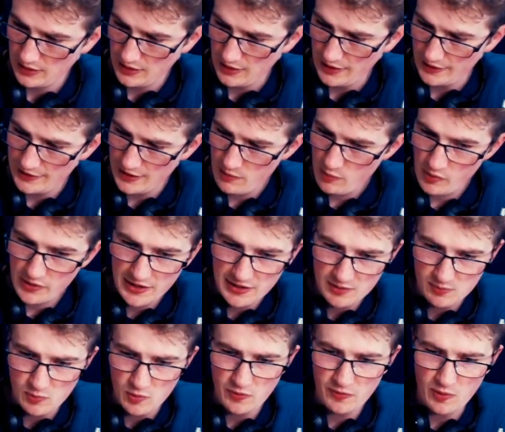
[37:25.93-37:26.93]
I keep wanting to
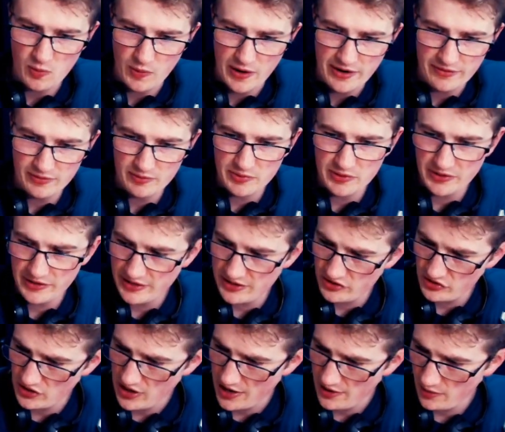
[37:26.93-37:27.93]
move away from doing this
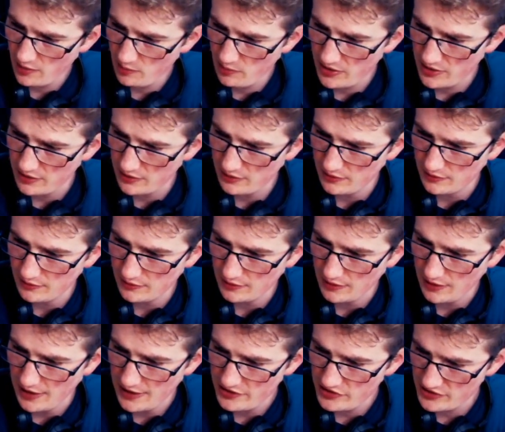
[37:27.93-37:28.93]
shadow, but
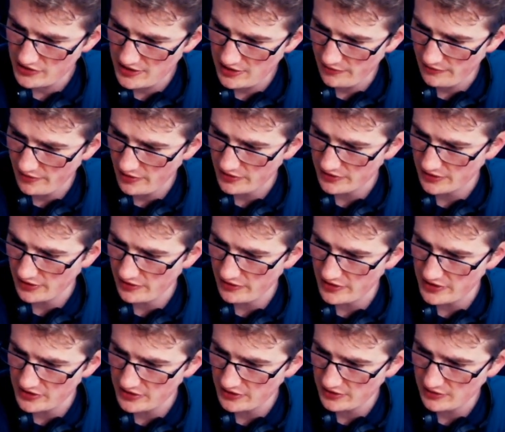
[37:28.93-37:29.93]
I just need to focus on
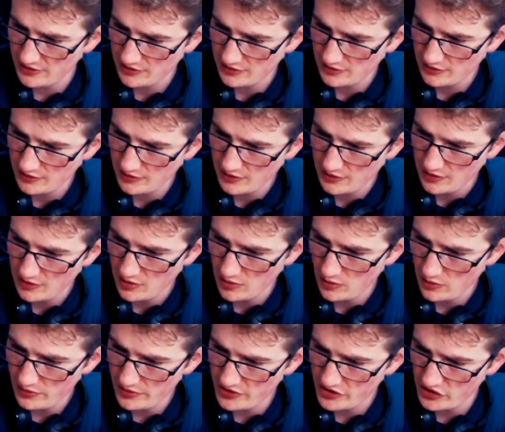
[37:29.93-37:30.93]
this,
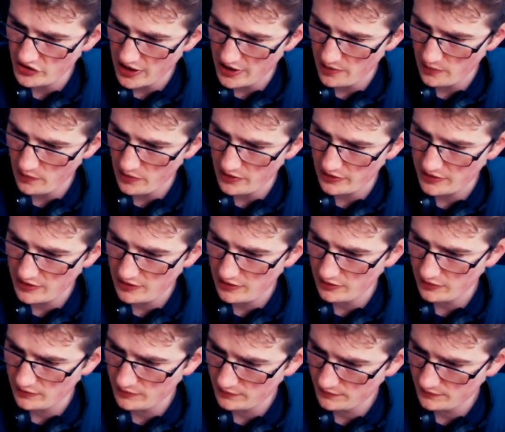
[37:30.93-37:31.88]
all this shadow work here.